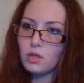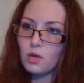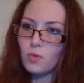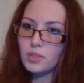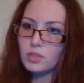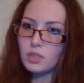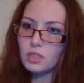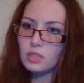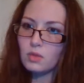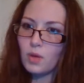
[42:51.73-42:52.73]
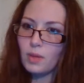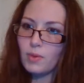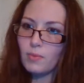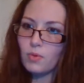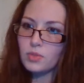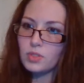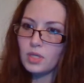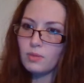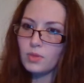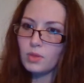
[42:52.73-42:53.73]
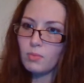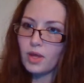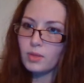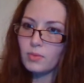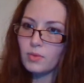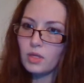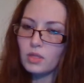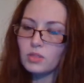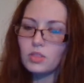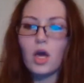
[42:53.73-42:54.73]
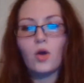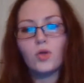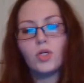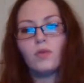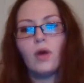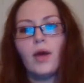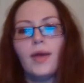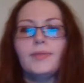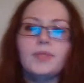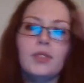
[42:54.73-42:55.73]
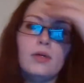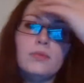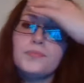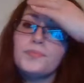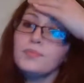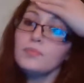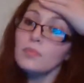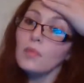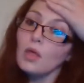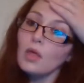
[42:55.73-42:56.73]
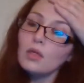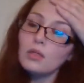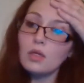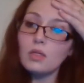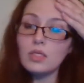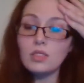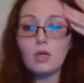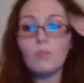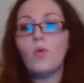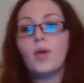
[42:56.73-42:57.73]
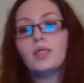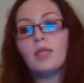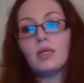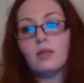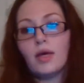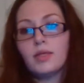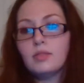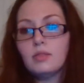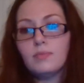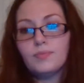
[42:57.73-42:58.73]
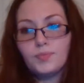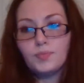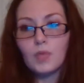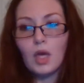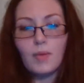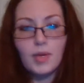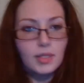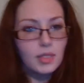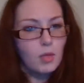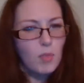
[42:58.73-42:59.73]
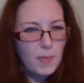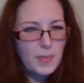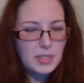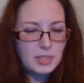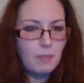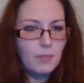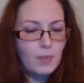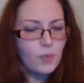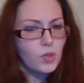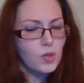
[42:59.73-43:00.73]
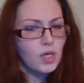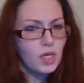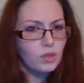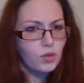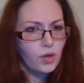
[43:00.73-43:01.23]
They're not going to listen to white people who stand with the black community. No, you're right. No, that's a good point, Dandelions. I mean, there might be some people you can